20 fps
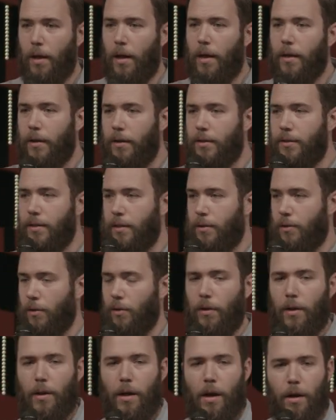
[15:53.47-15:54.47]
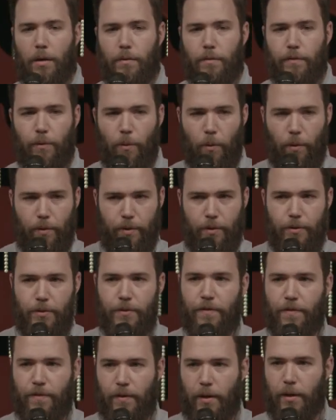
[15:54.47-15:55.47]
There's either love or there's
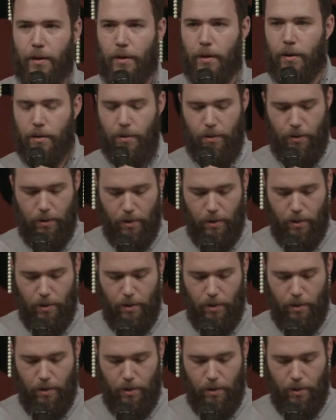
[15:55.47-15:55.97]
fear.